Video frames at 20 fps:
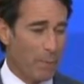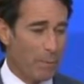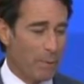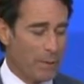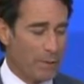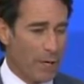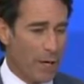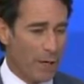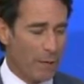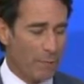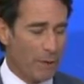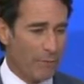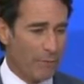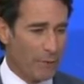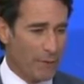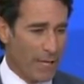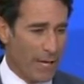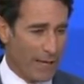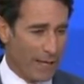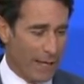have been talking about for
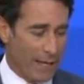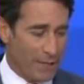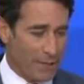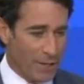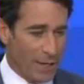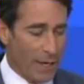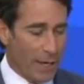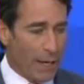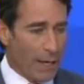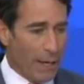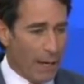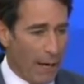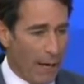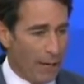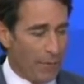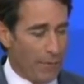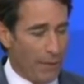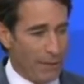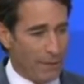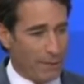decades. I
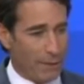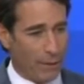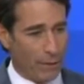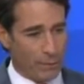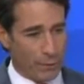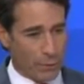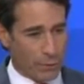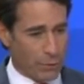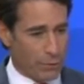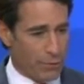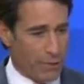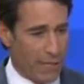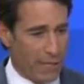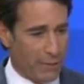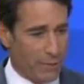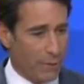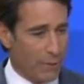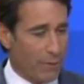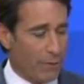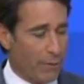think that on the
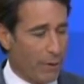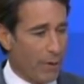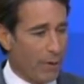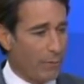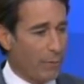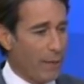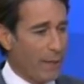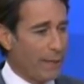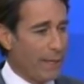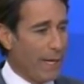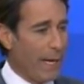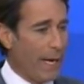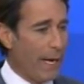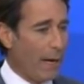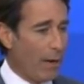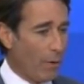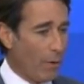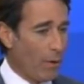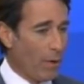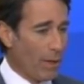trajectory they're on right
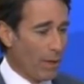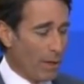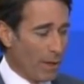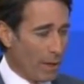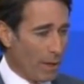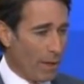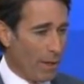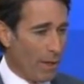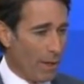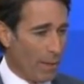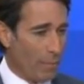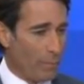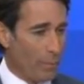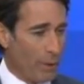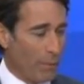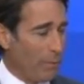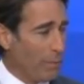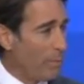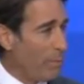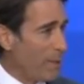now,
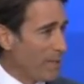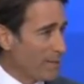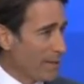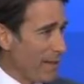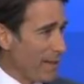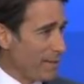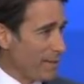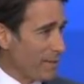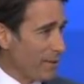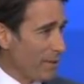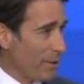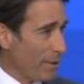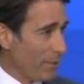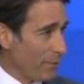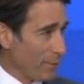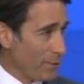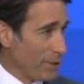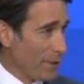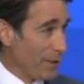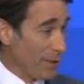probably best case scenario
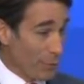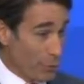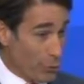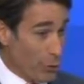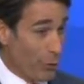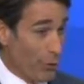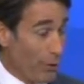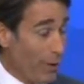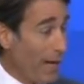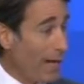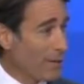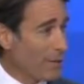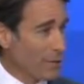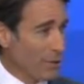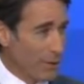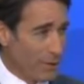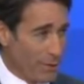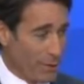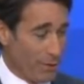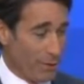for seeing dirt
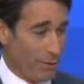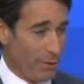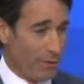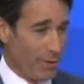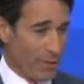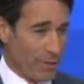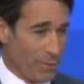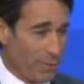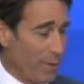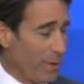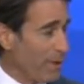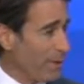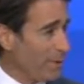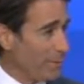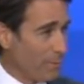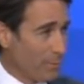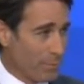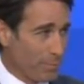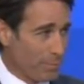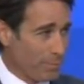actually turn is within
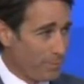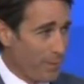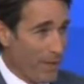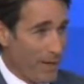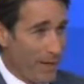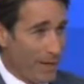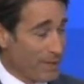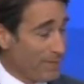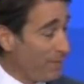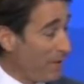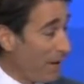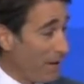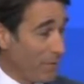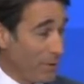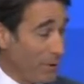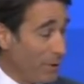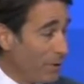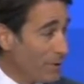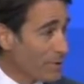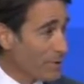the next 5
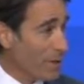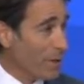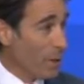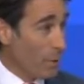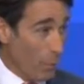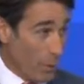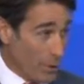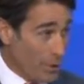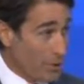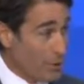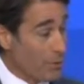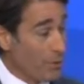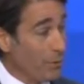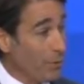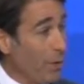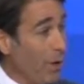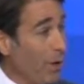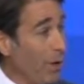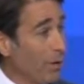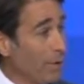years, which is too
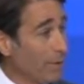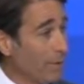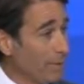long.